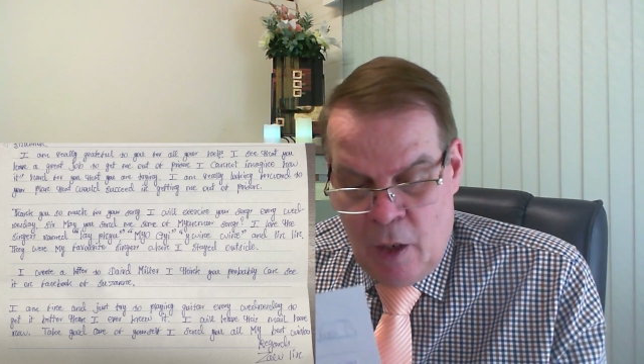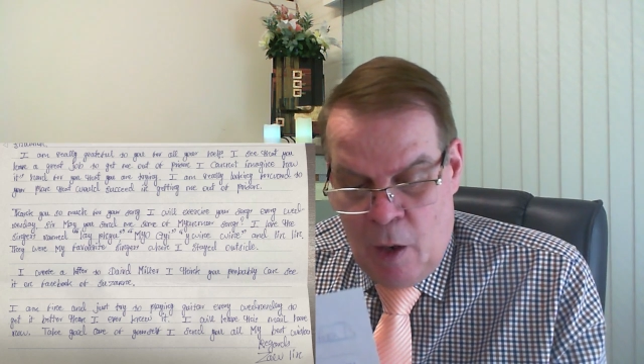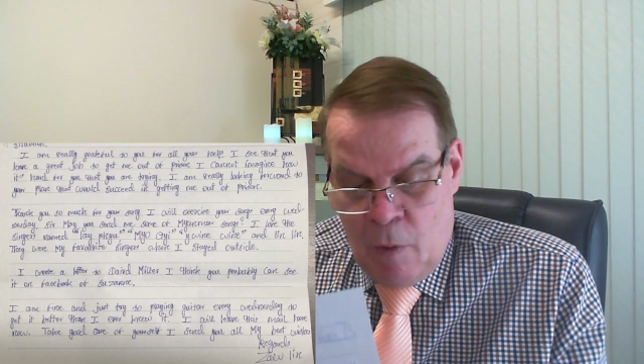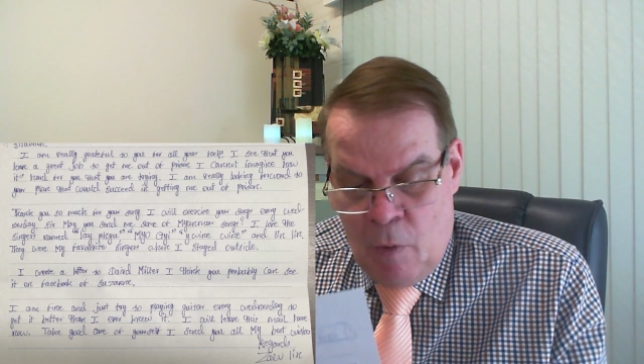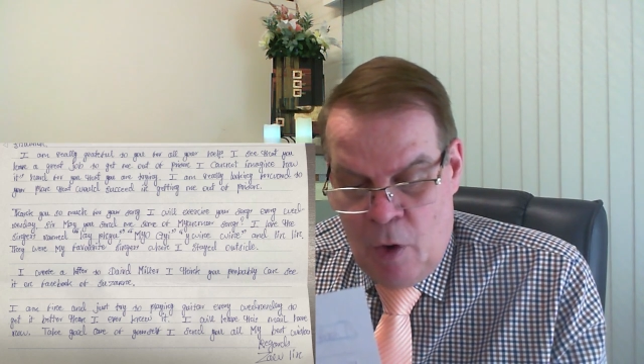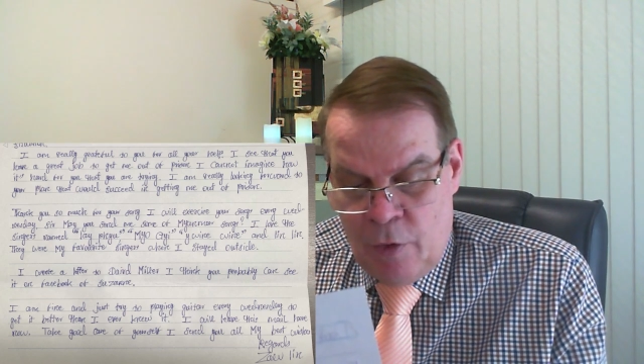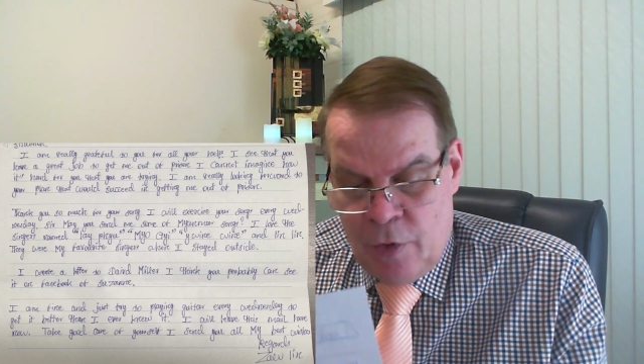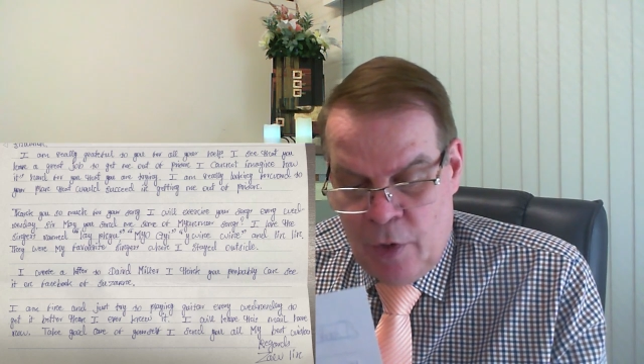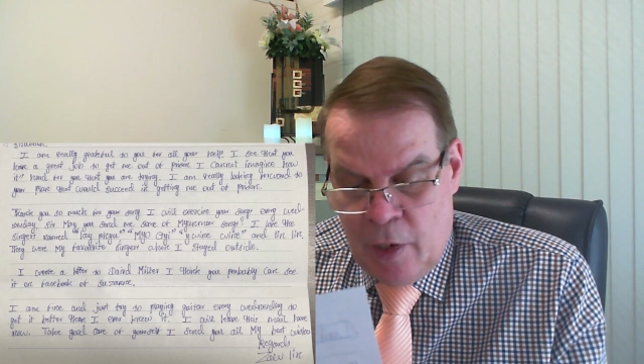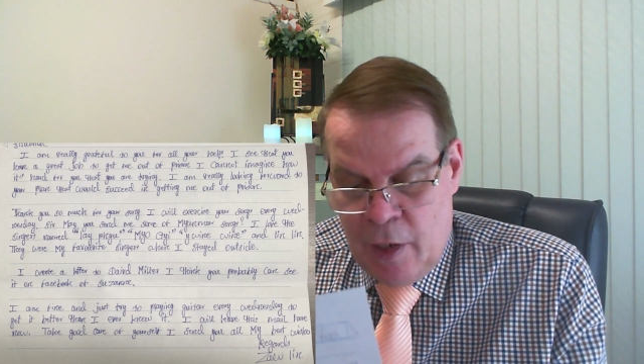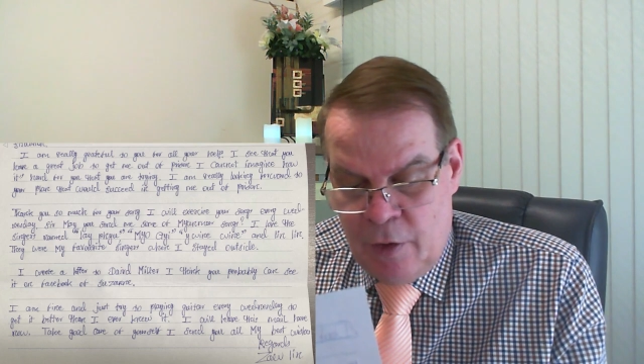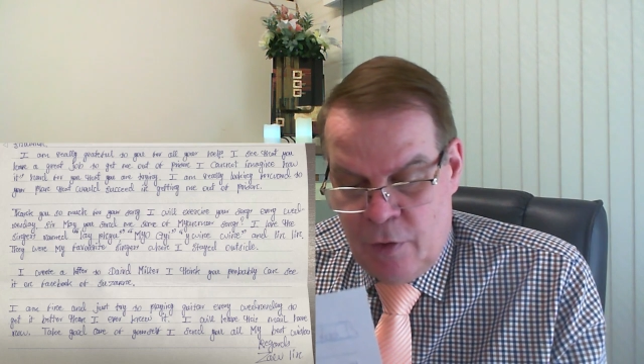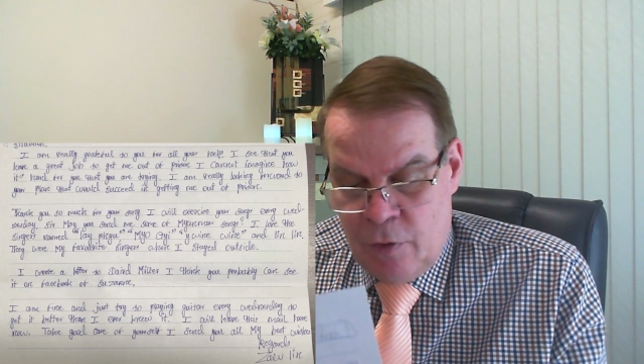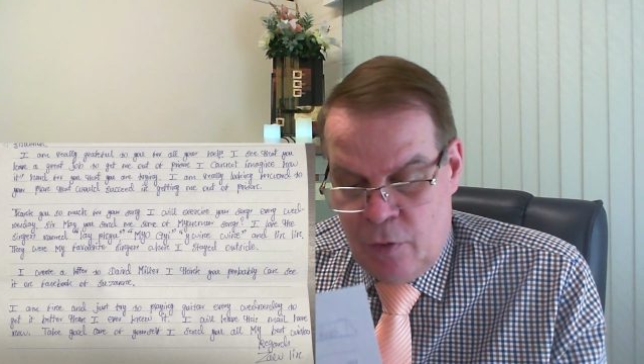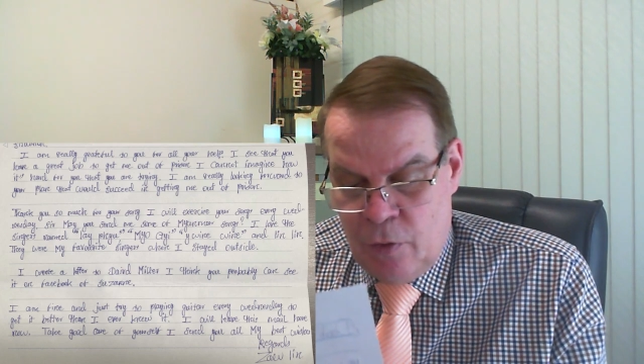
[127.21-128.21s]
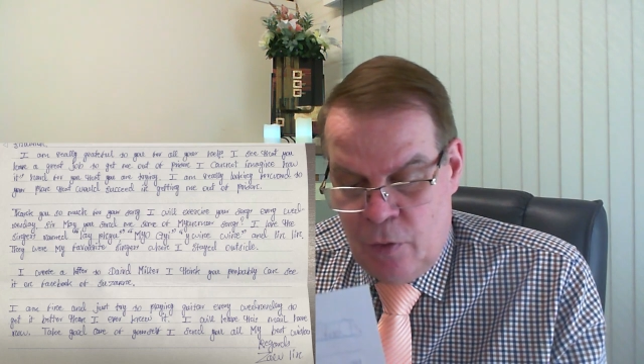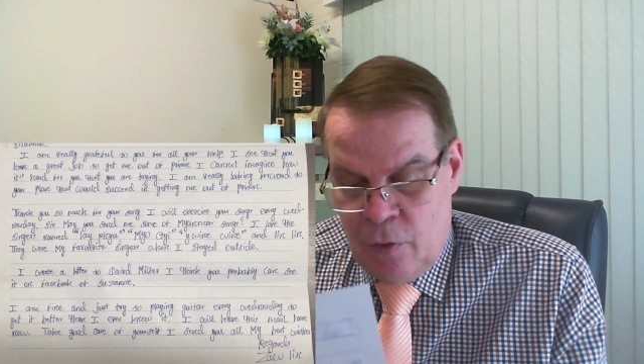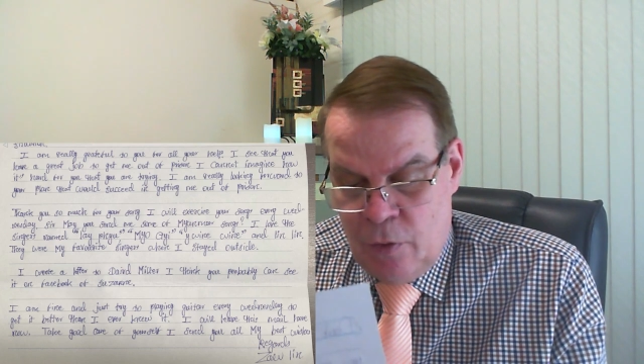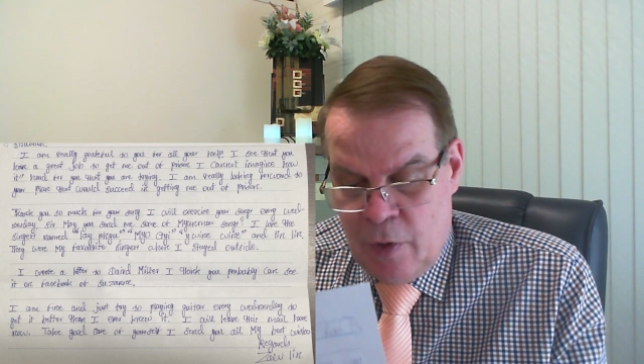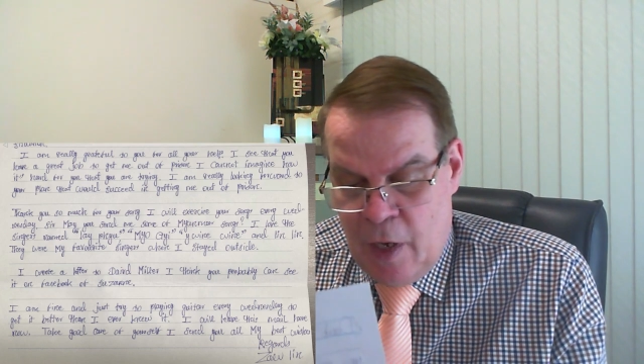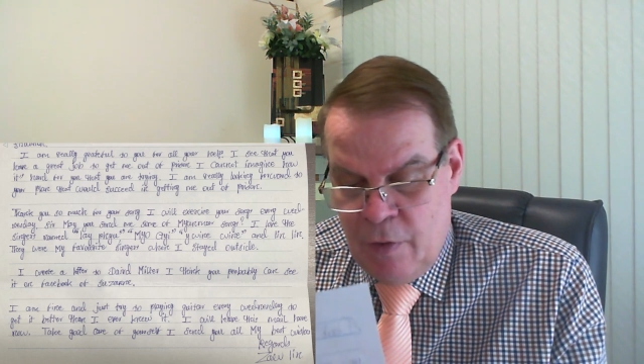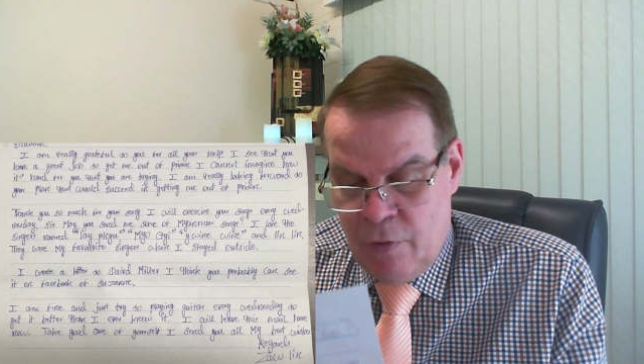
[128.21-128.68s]
I wrote a letter
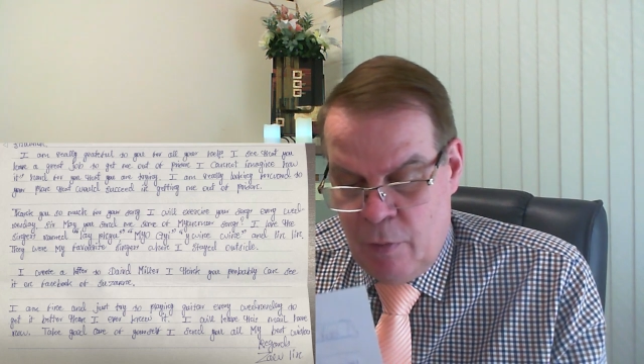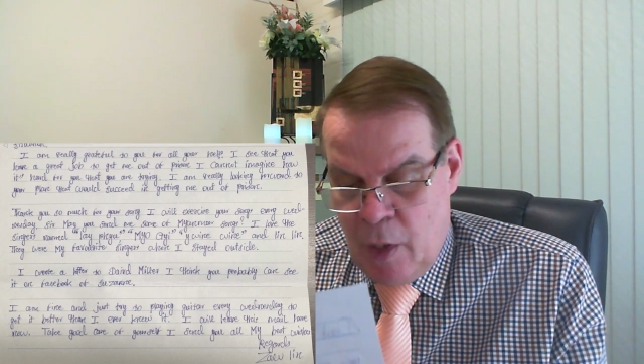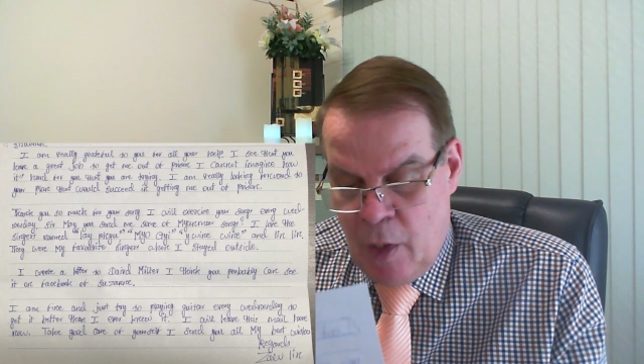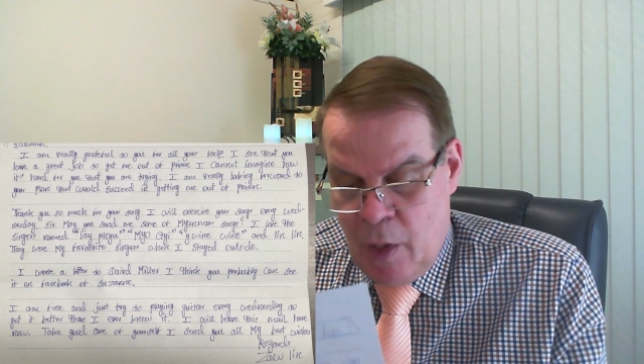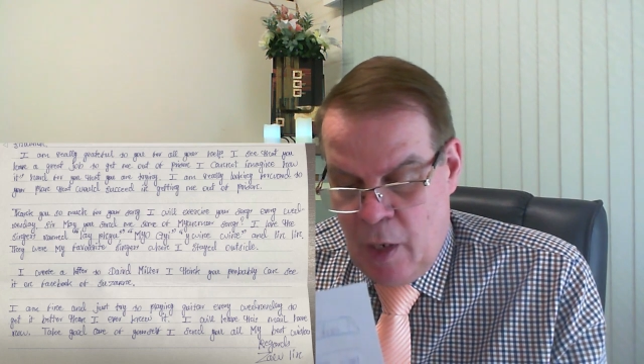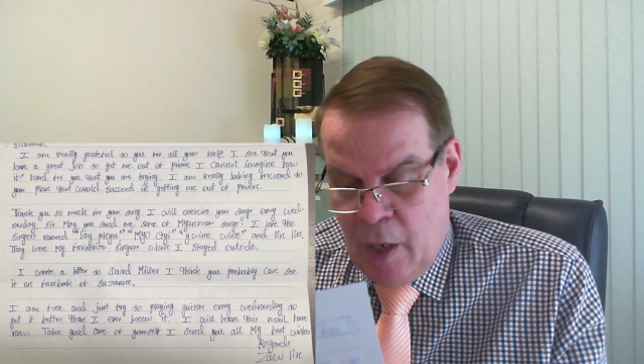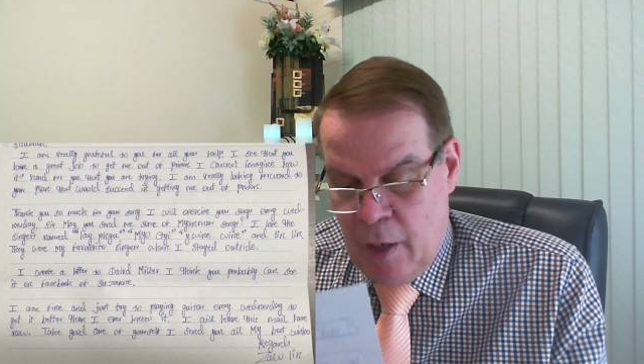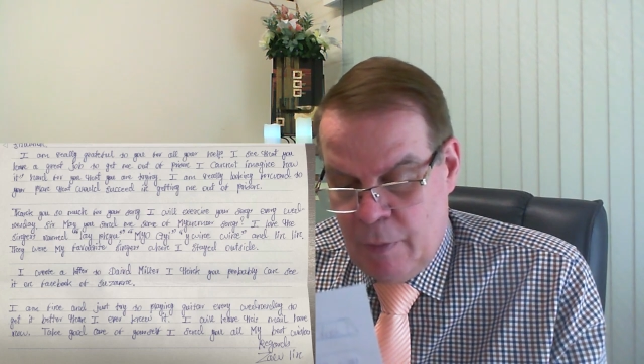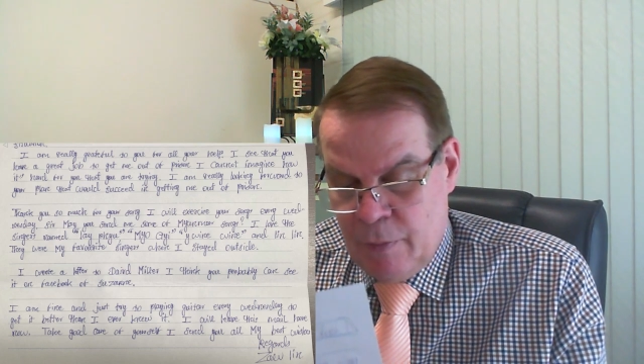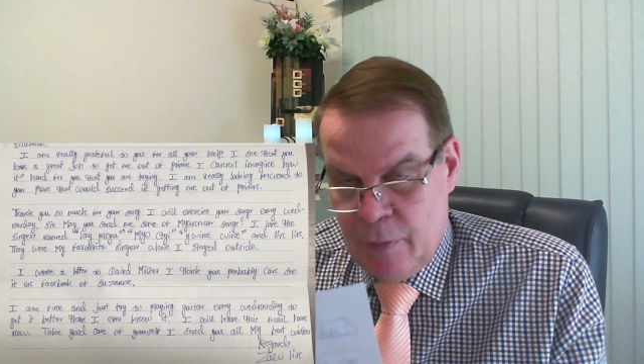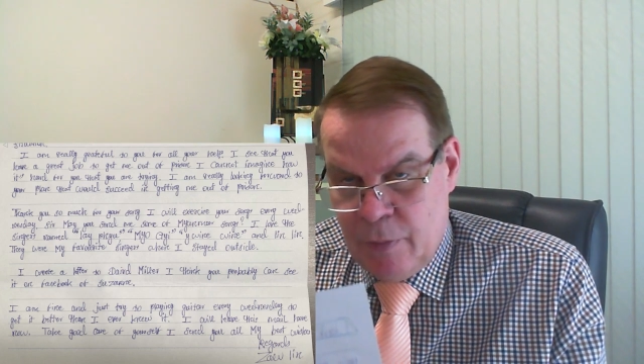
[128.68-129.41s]
to David Miller."